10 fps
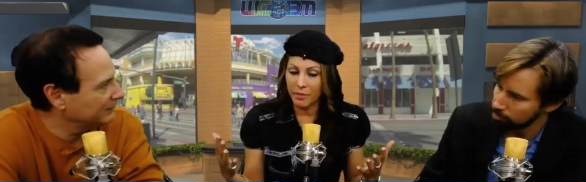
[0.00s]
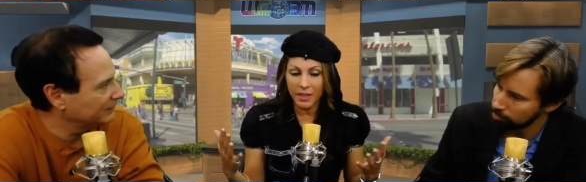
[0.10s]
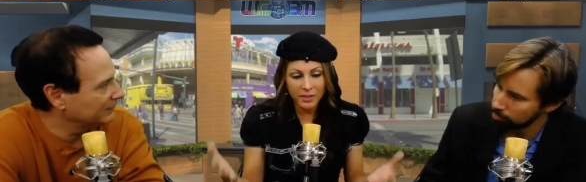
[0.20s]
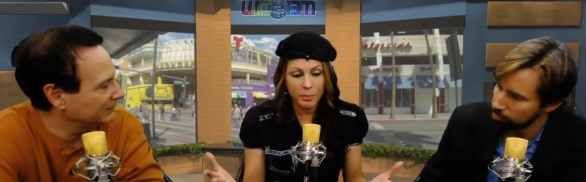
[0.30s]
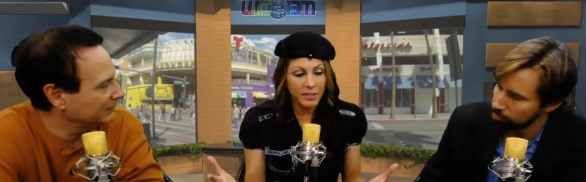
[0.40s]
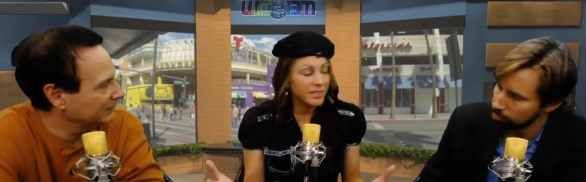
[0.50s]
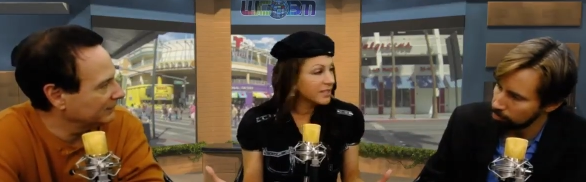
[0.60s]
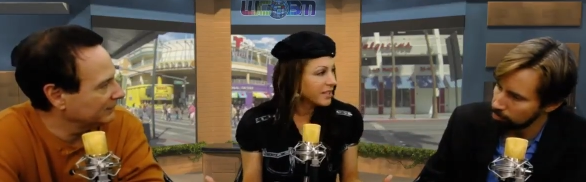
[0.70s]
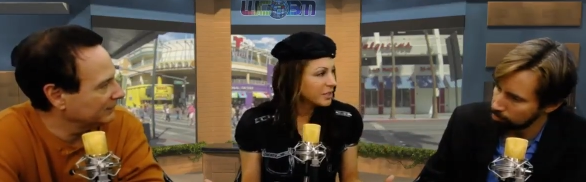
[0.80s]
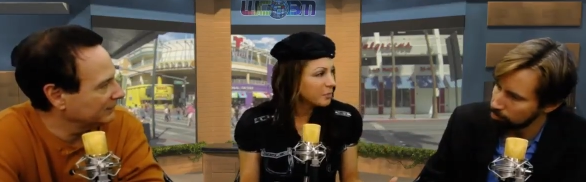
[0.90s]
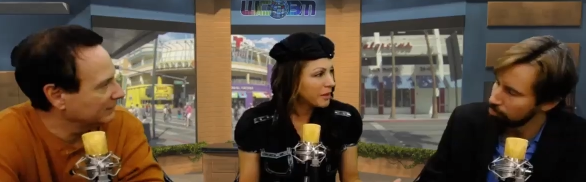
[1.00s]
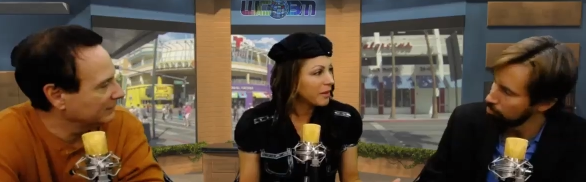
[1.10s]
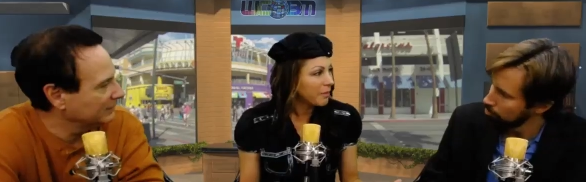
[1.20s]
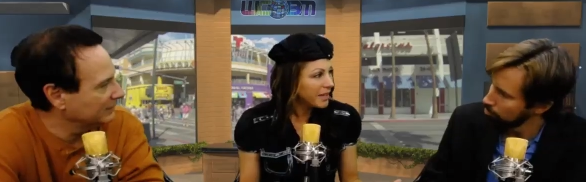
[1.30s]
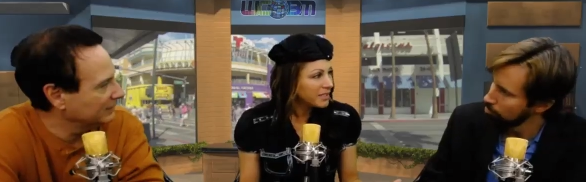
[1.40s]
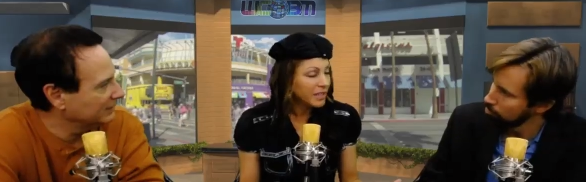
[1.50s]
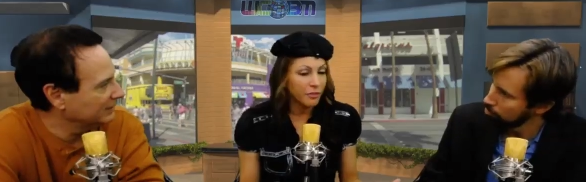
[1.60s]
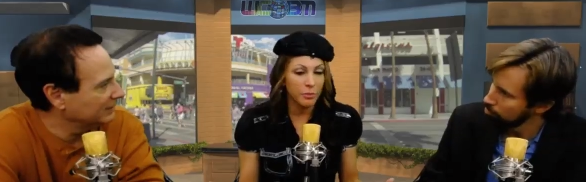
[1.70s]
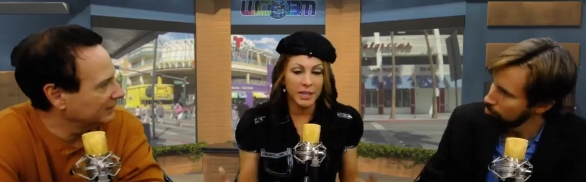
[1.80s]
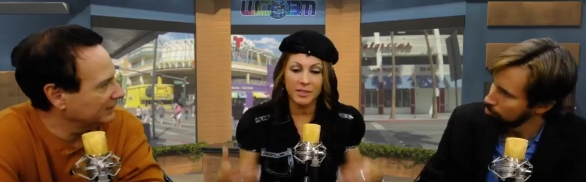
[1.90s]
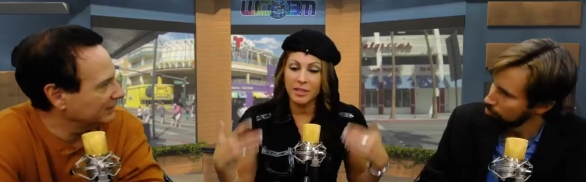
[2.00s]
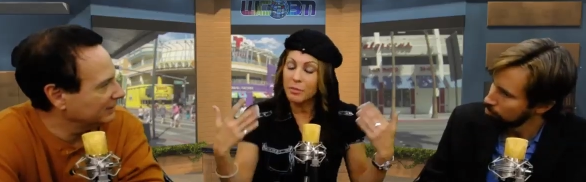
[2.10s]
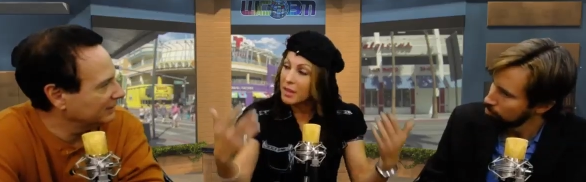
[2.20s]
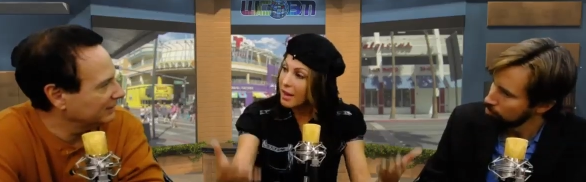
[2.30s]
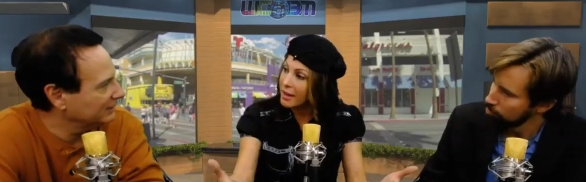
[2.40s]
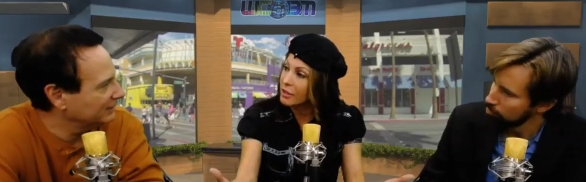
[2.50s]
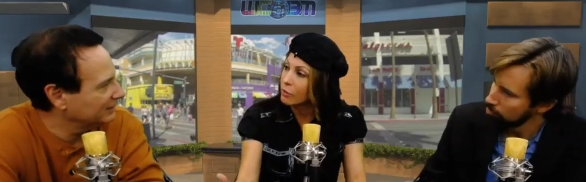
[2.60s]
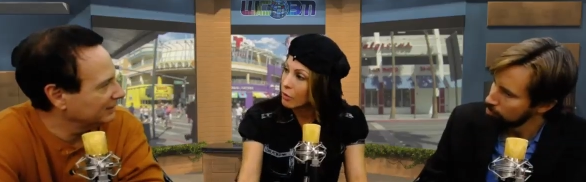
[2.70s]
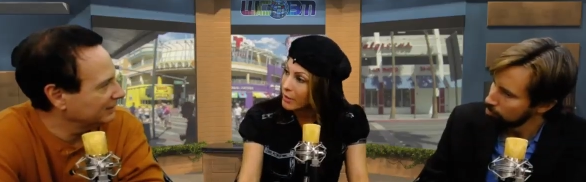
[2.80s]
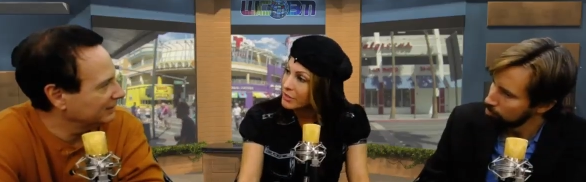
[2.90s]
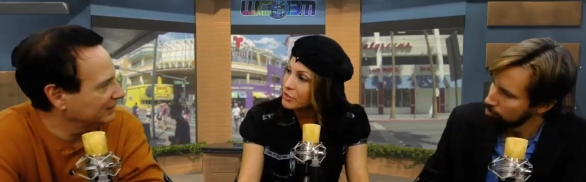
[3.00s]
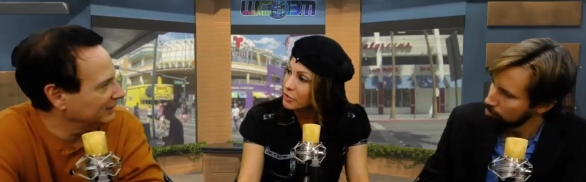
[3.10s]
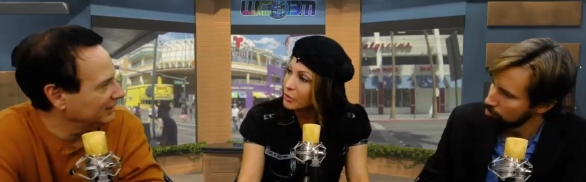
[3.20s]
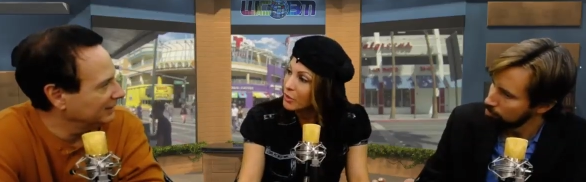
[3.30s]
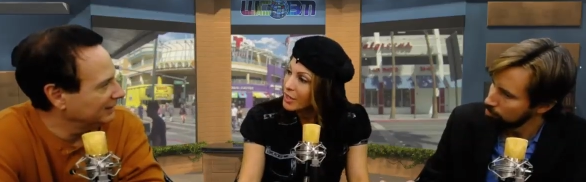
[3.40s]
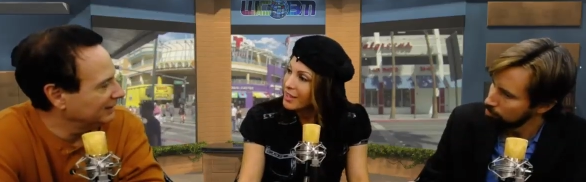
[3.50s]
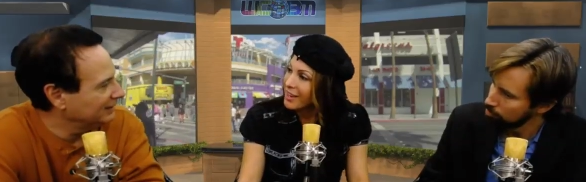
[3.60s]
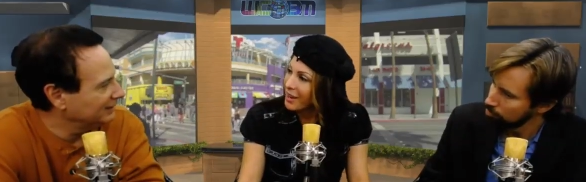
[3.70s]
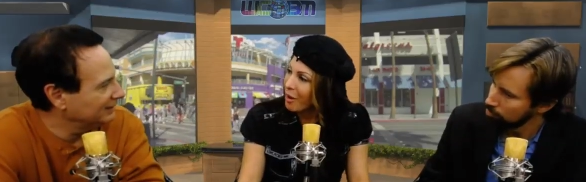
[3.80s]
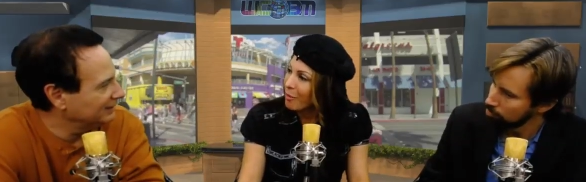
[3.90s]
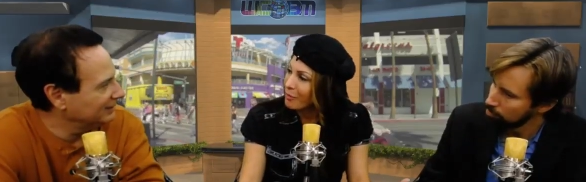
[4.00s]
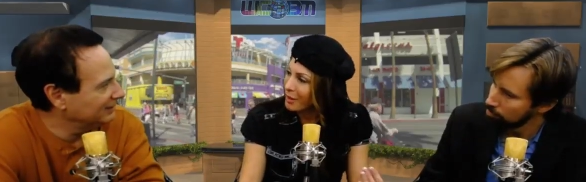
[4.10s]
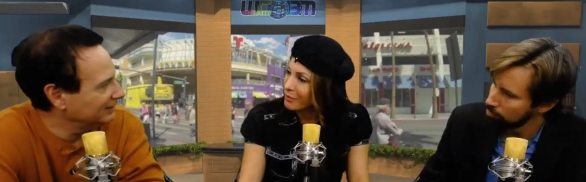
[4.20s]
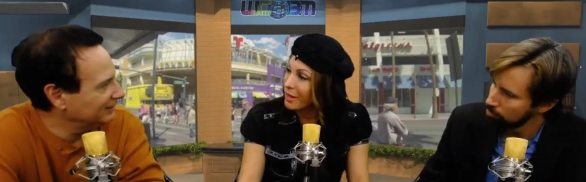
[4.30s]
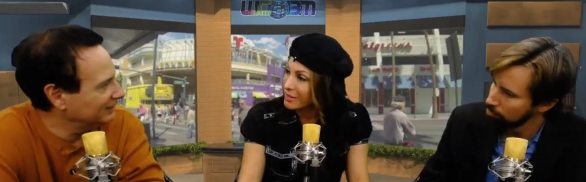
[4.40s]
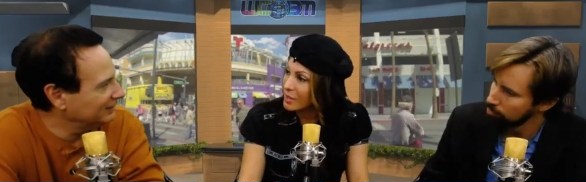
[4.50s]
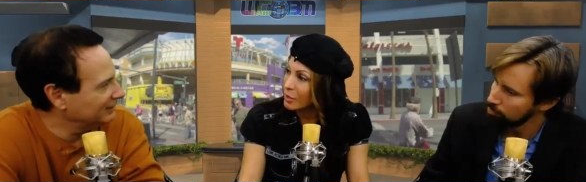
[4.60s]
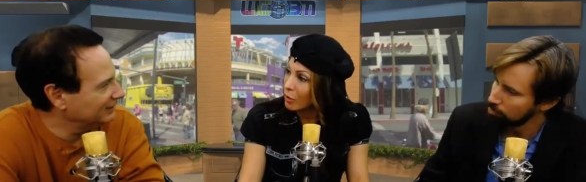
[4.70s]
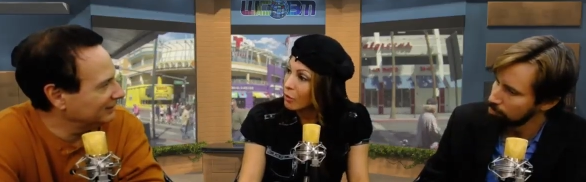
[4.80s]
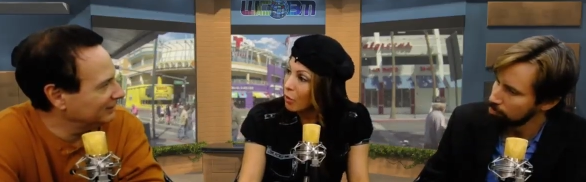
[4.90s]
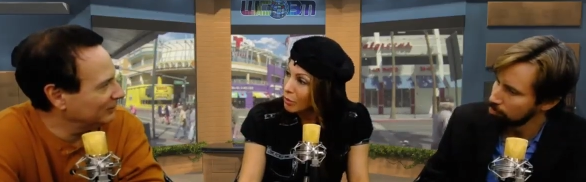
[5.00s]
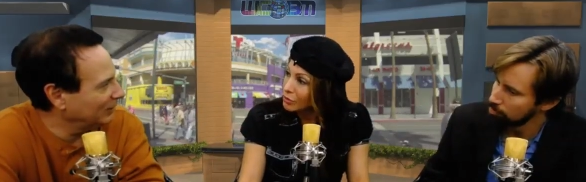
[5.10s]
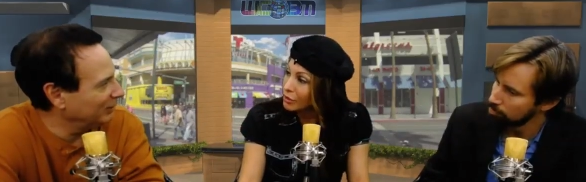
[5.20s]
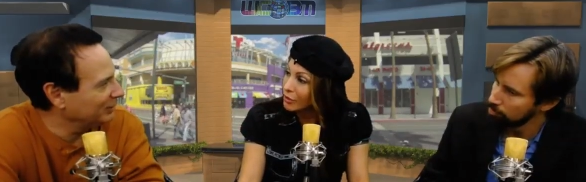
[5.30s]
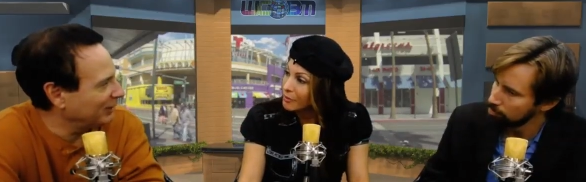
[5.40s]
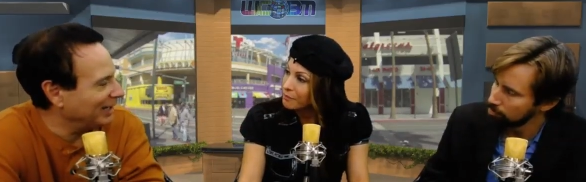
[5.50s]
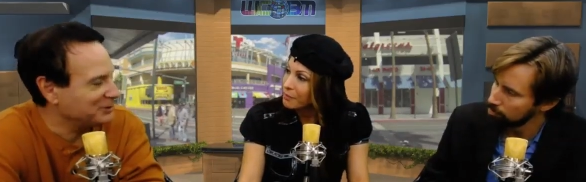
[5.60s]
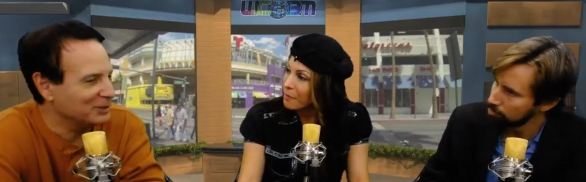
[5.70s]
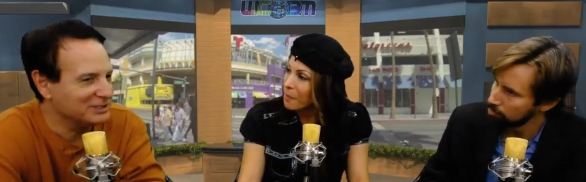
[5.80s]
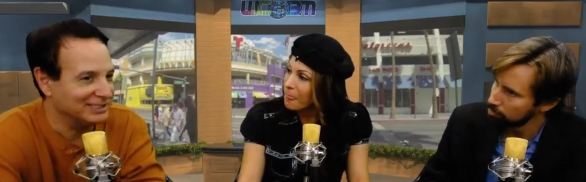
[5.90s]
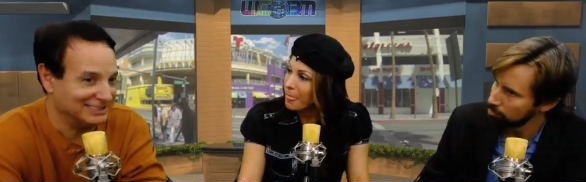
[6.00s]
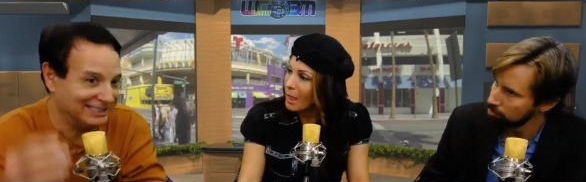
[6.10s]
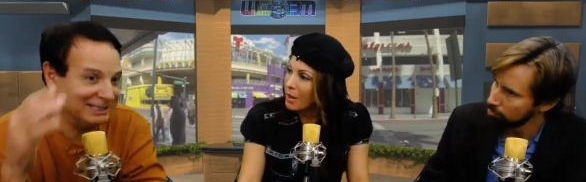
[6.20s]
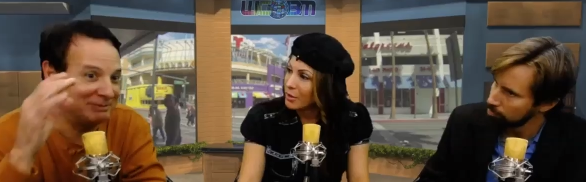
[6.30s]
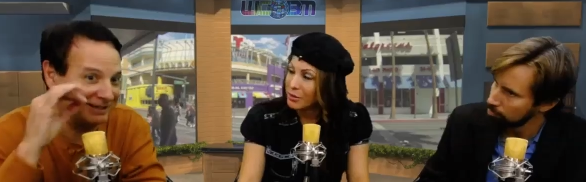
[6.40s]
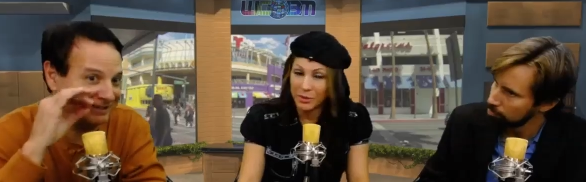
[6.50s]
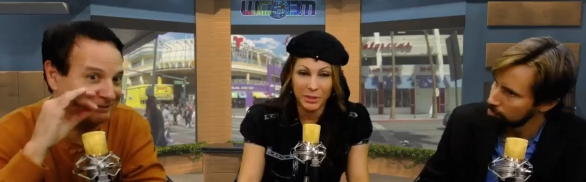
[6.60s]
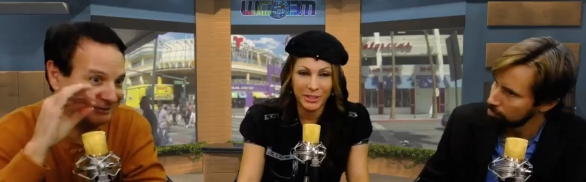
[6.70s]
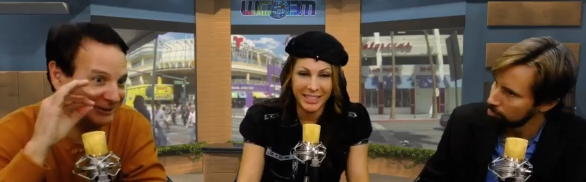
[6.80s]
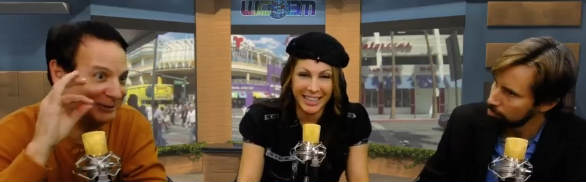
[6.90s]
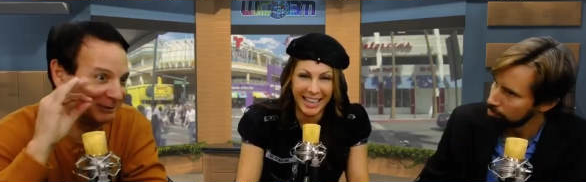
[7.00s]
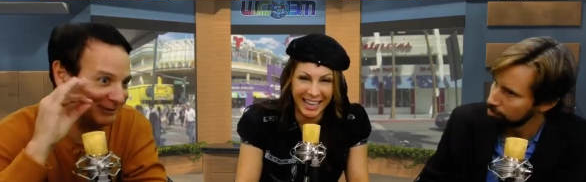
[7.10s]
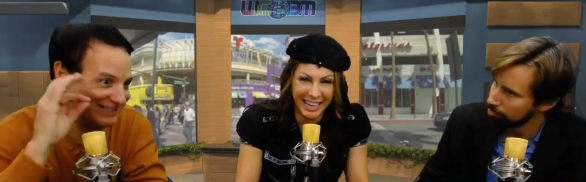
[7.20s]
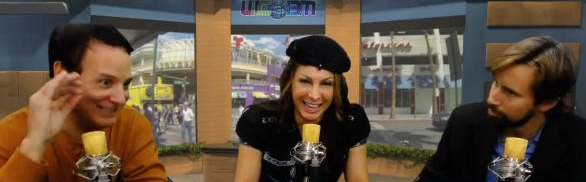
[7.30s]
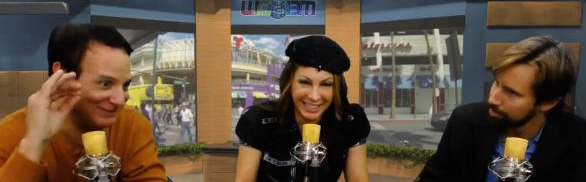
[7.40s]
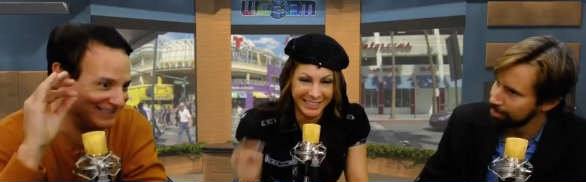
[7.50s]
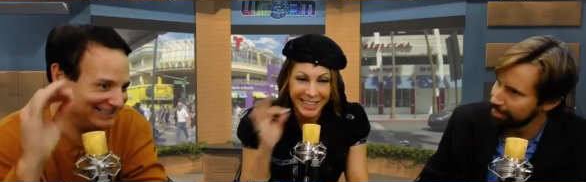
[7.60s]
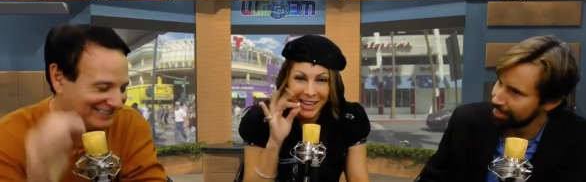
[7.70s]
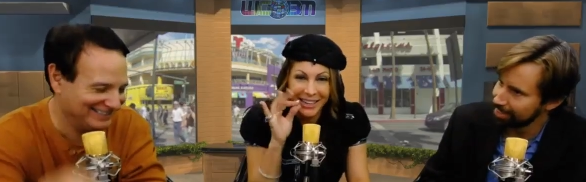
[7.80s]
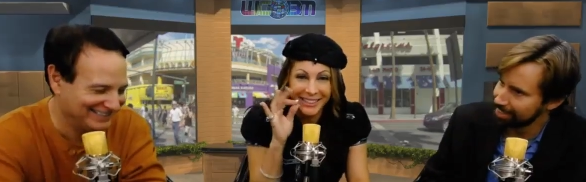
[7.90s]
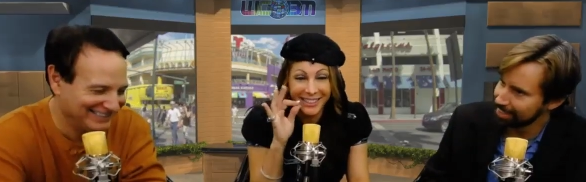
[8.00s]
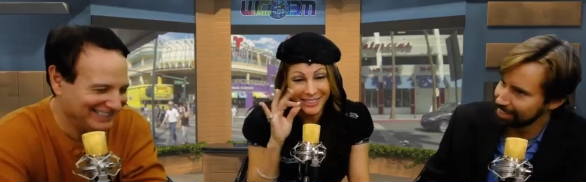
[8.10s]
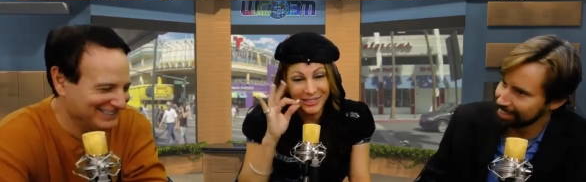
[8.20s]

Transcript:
Speaker 1: this business has been amazing for me and something I could grow into um, as I grow older. What would Groucho
Speaker 2: say? It's a lot better than funerals, let me tell you. hey, I do